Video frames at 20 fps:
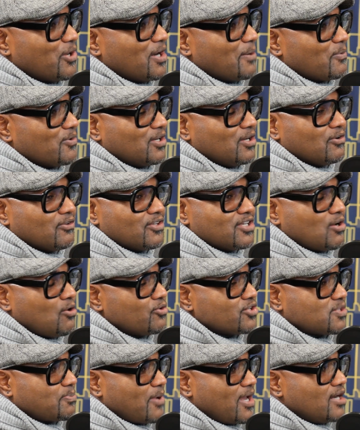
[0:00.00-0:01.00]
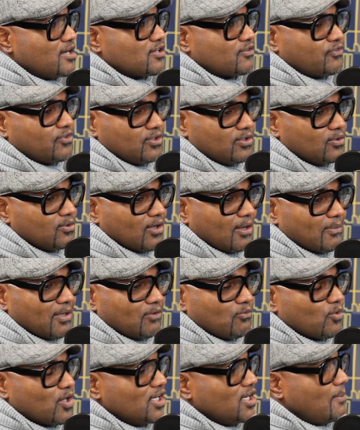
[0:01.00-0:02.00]
put it, the whole Spanish flu. I
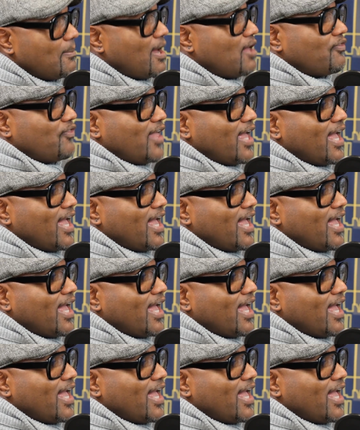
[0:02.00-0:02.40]
mean, reading about